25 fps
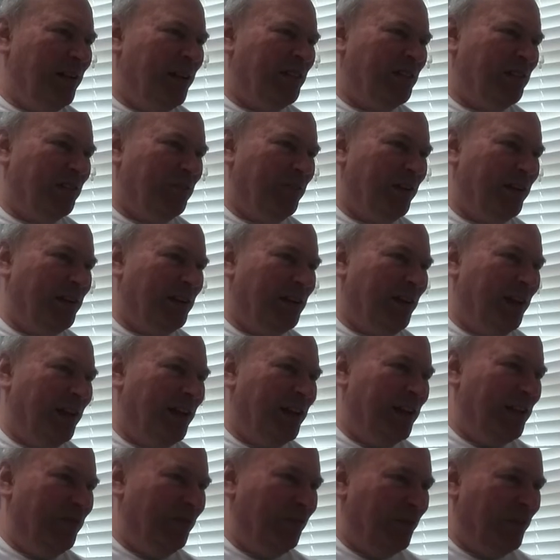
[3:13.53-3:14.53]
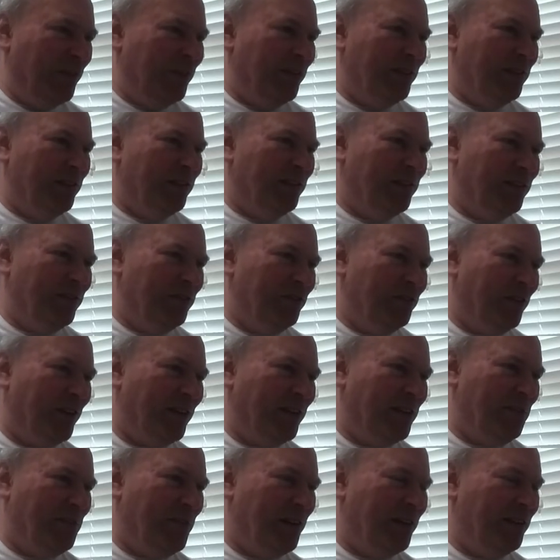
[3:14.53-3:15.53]
It's a Great Life,
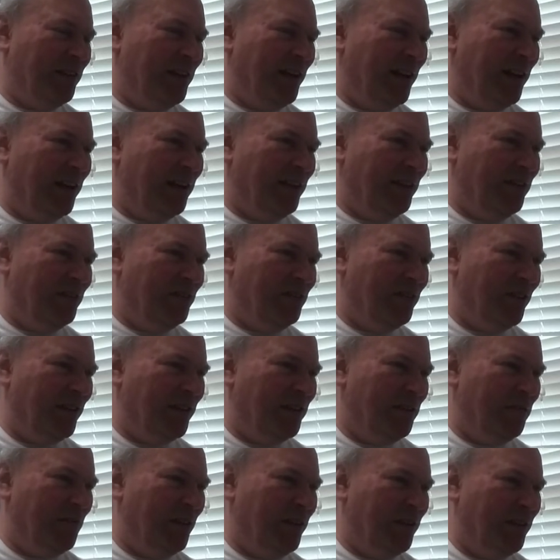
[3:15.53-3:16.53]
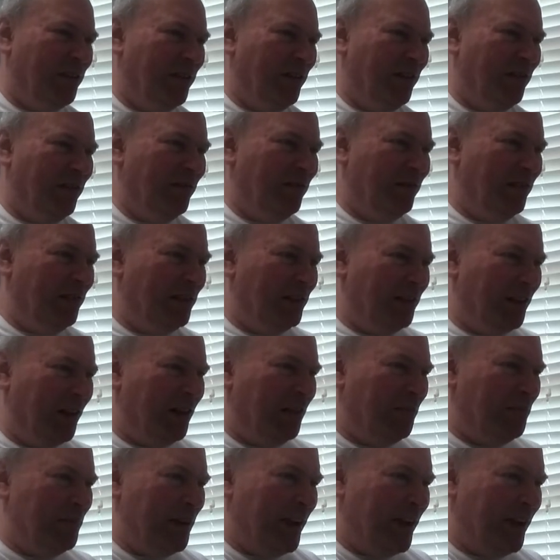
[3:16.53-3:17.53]
Johnny Midnight, Johnny Ringo,
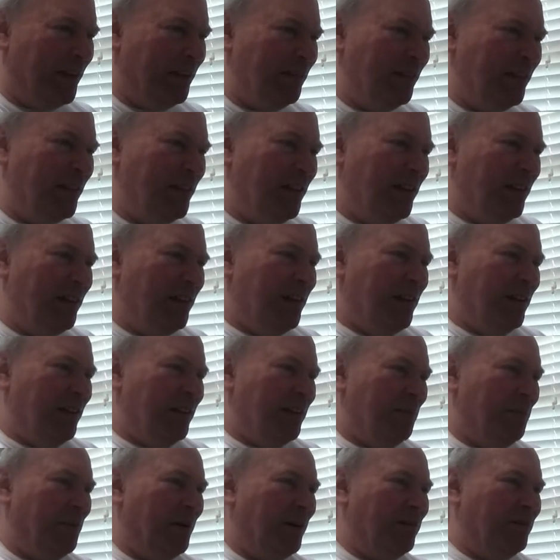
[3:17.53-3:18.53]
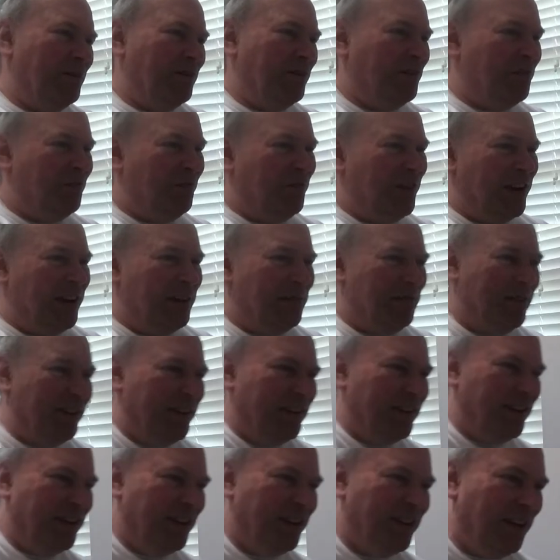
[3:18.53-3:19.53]
Lawman, The Partridge
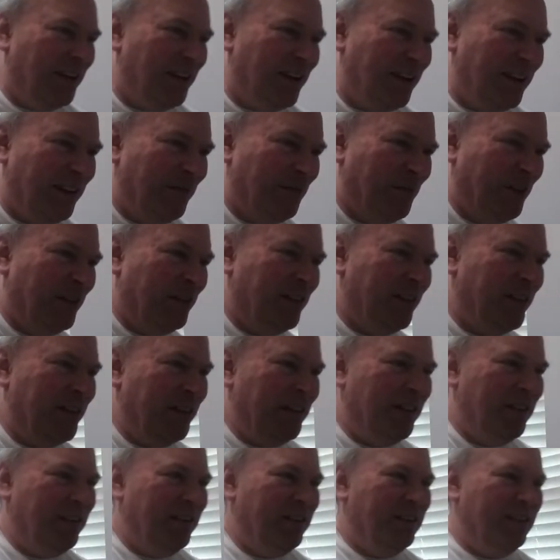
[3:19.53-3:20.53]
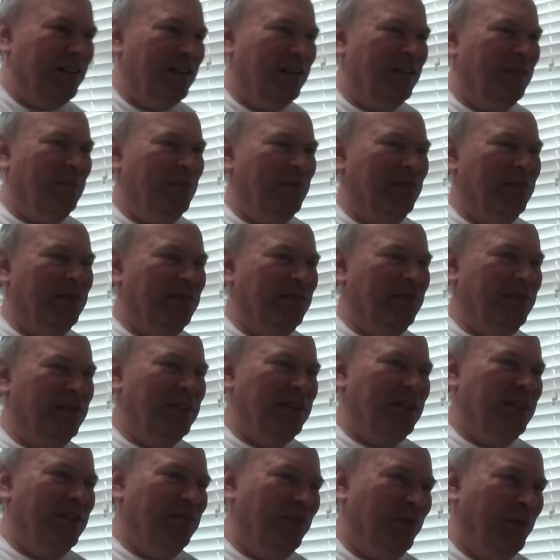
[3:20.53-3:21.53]
Family, a very humble
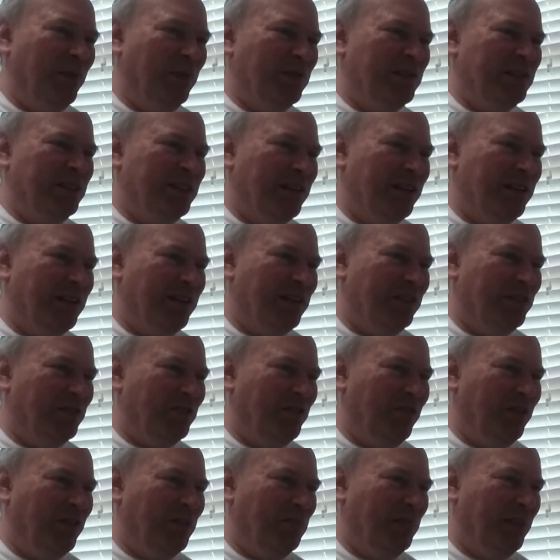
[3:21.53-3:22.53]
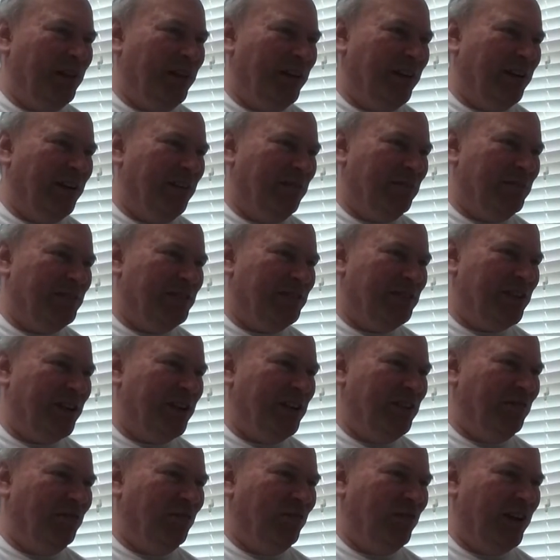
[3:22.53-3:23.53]
folk singing guitar player with
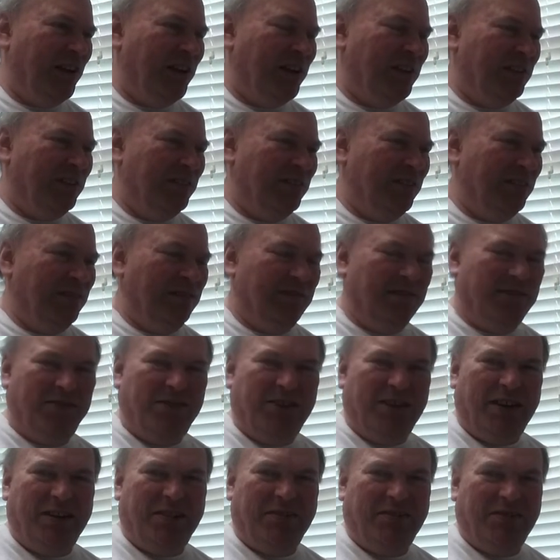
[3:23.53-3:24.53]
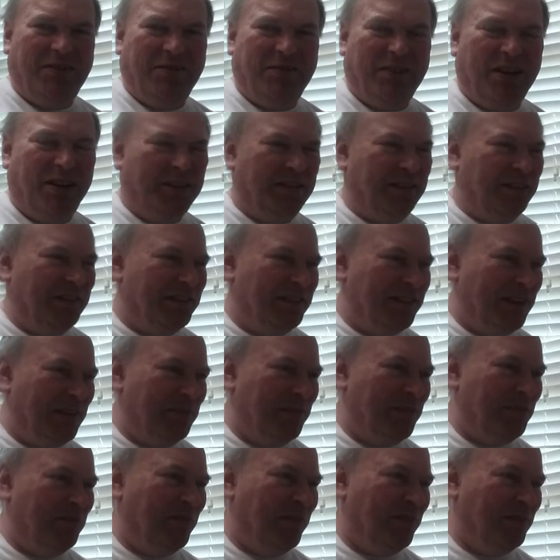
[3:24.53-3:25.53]
stage fright on January of
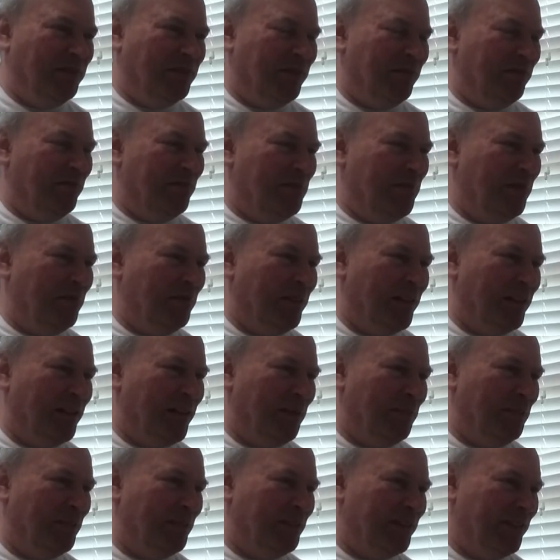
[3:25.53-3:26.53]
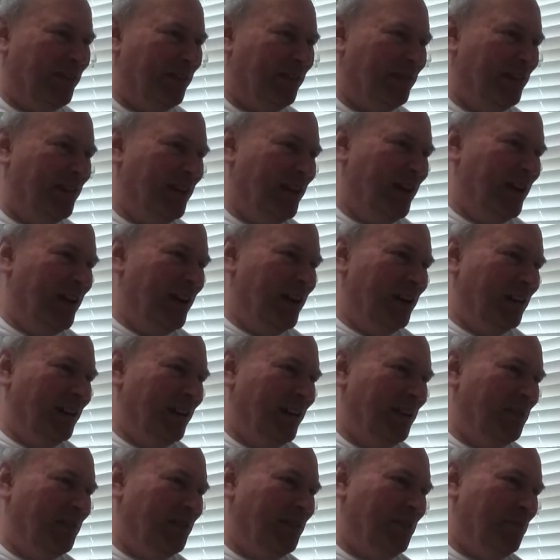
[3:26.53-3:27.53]
1971. Don't remember that episode.
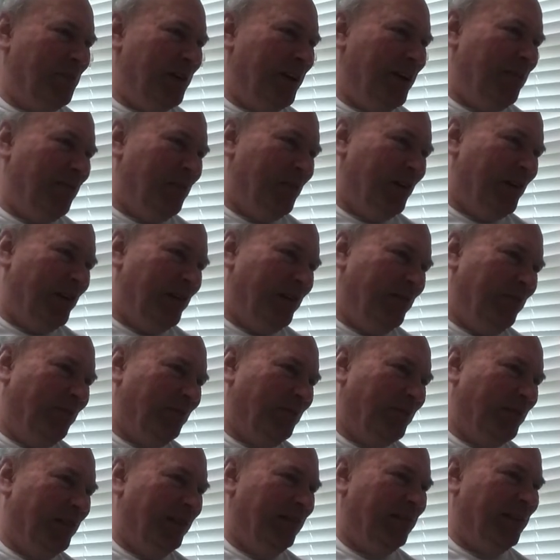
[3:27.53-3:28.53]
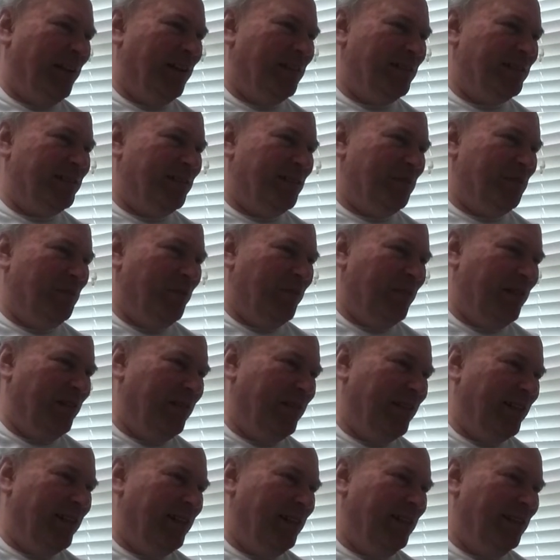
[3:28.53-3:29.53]
Leave It to Beaver, Little House on the
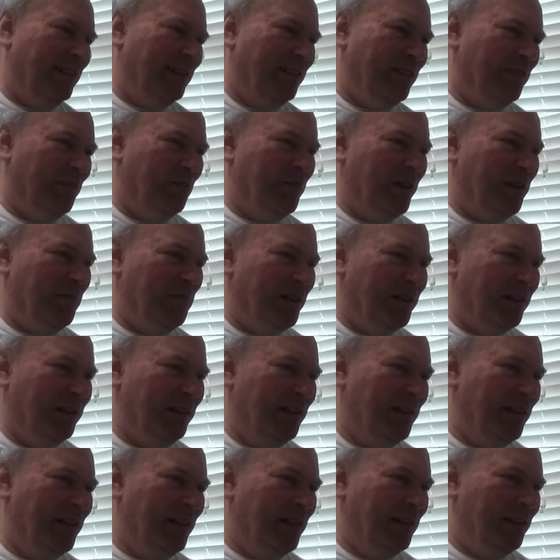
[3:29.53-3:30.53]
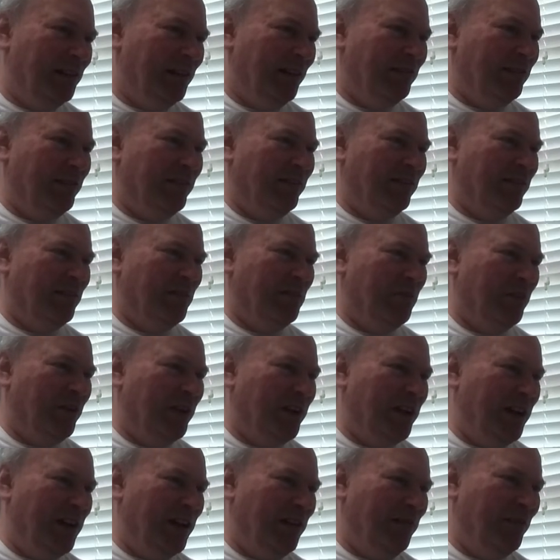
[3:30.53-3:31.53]
Prairie, Little Women, Lonely Are the
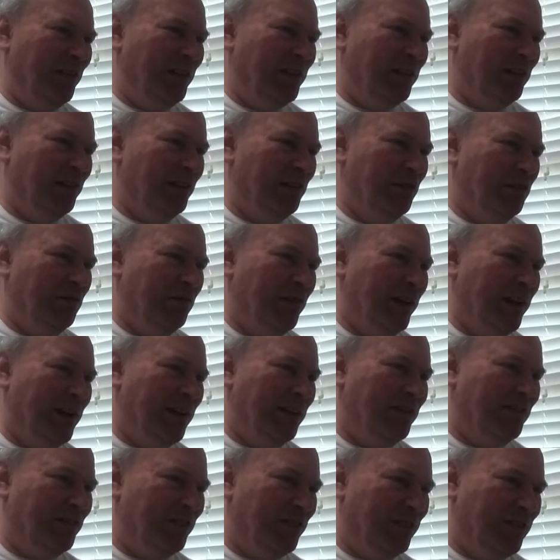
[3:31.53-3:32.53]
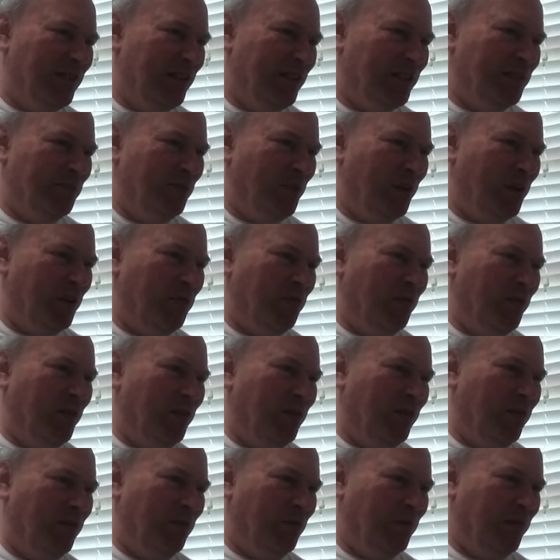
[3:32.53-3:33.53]
Brave, Lou Grant as Mark
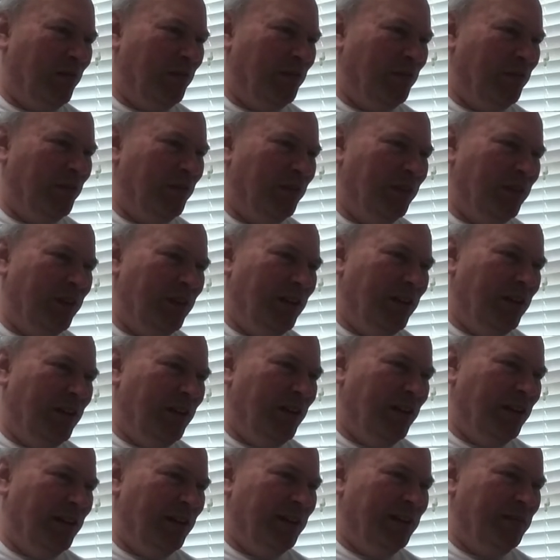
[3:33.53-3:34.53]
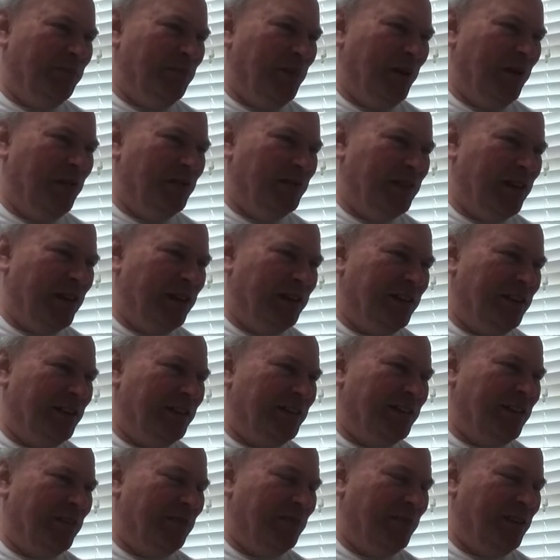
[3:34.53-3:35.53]
Worth in Exposed
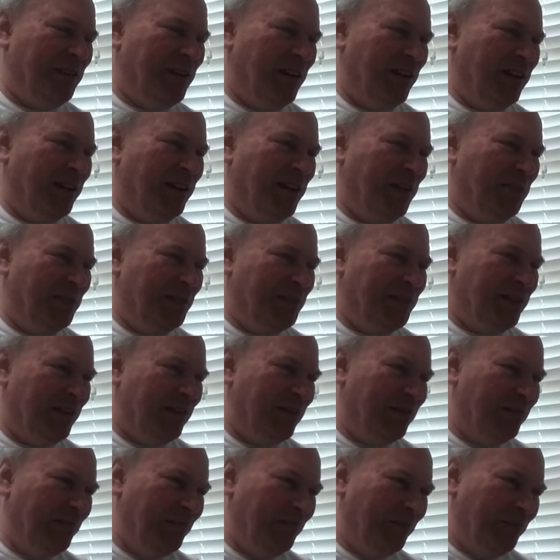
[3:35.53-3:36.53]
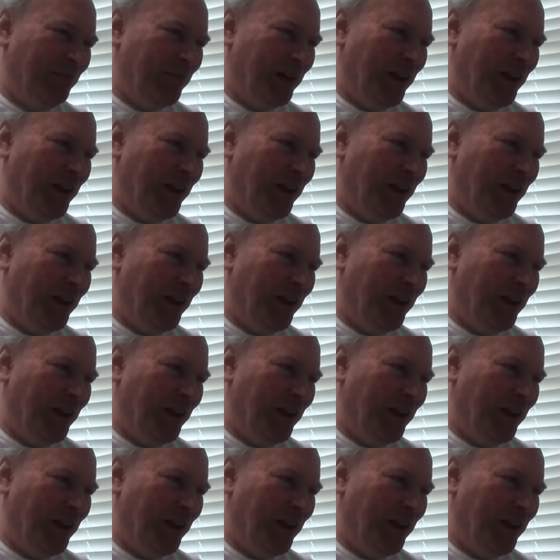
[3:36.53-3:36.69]
1979 episode.